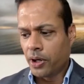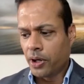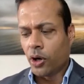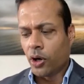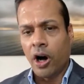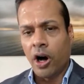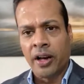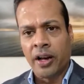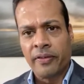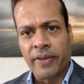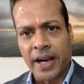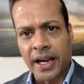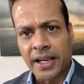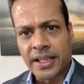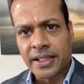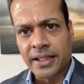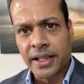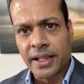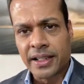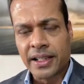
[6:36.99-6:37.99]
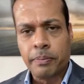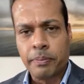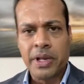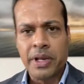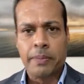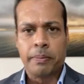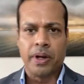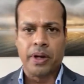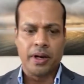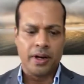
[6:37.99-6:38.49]
or unvaccinated
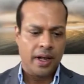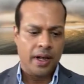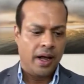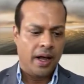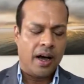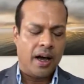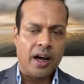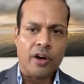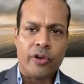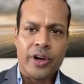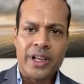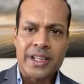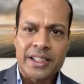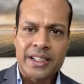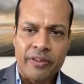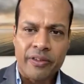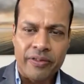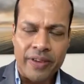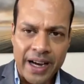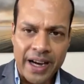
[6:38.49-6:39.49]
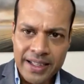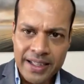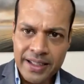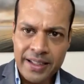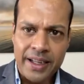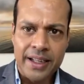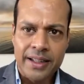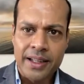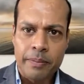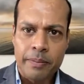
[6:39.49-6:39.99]
people are a risk to
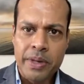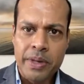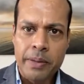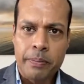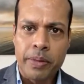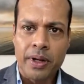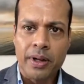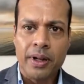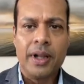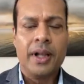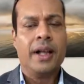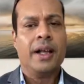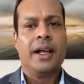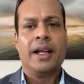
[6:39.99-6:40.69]
vaccinated people.